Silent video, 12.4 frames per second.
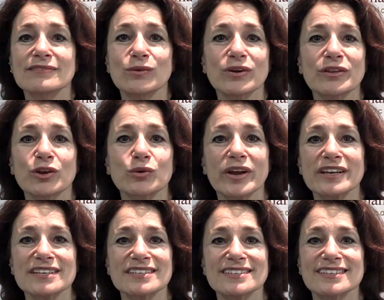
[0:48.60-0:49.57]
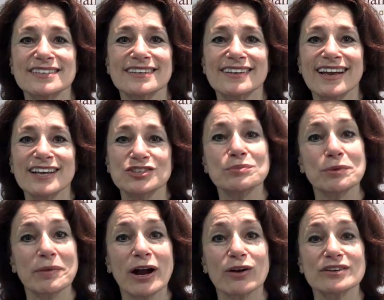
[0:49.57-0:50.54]
one of the greatest
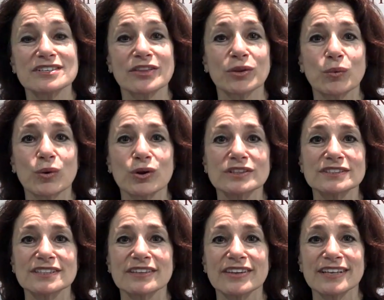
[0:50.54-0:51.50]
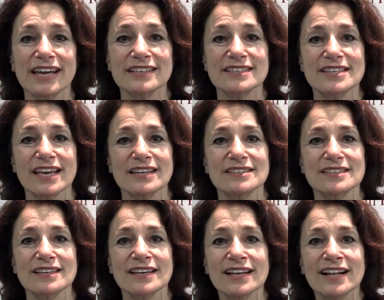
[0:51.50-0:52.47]
superpowers in the world, the United
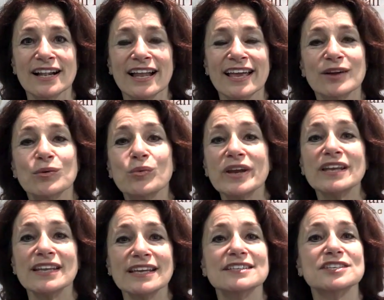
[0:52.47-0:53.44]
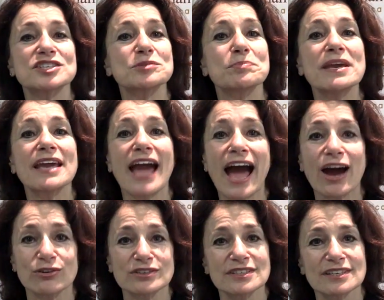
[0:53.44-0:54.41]
States. We need to speak
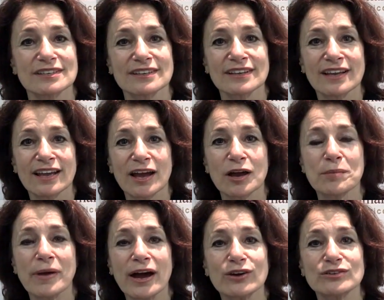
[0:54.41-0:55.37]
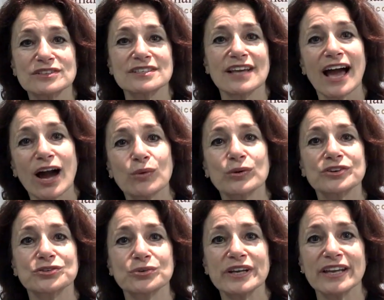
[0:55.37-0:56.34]
out about how we're
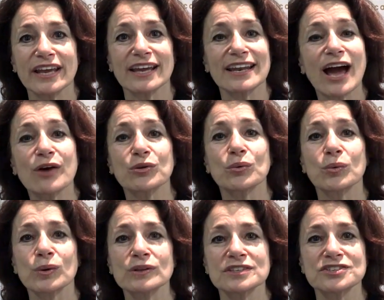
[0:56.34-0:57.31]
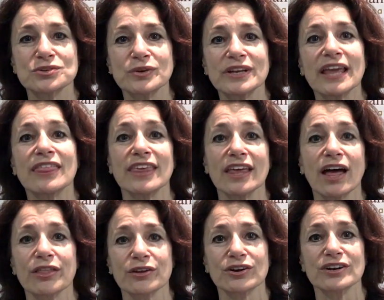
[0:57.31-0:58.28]
treating and how the world is treating the
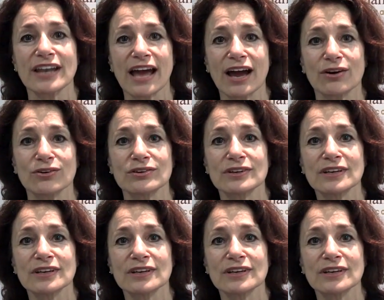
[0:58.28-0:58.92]
other now.